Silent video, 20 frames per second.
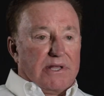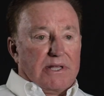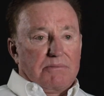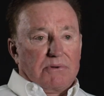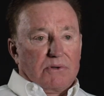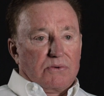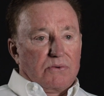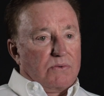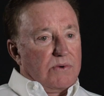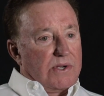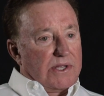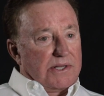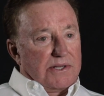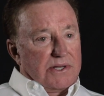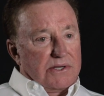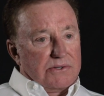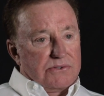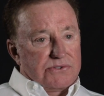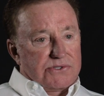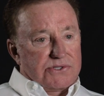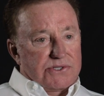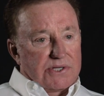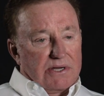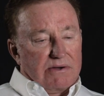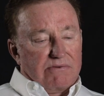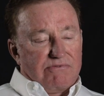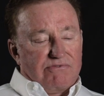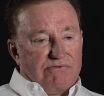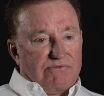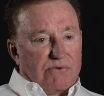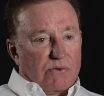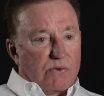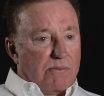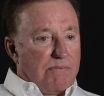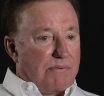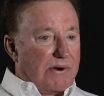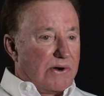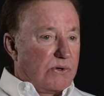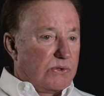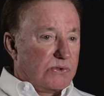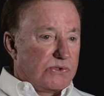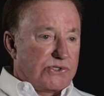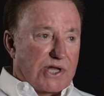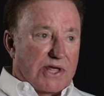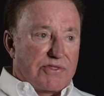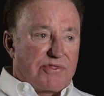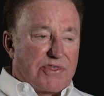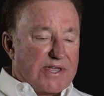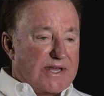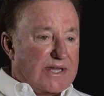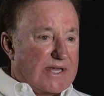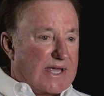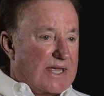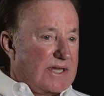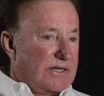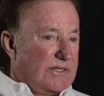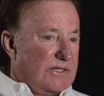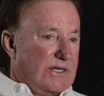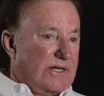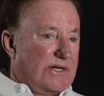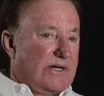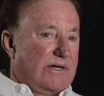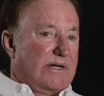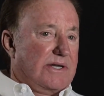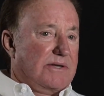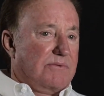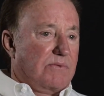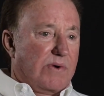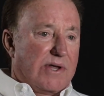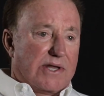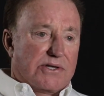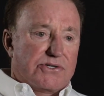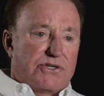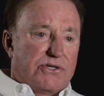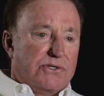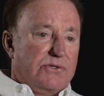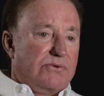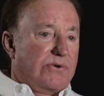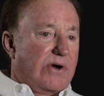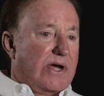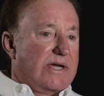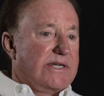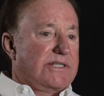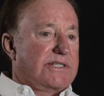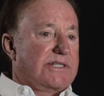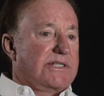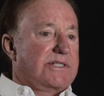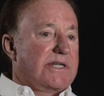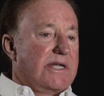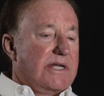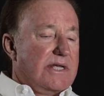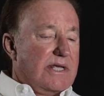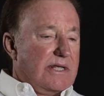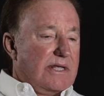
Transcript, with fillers: be able to win those uh, four poles, I think, that year and win two races,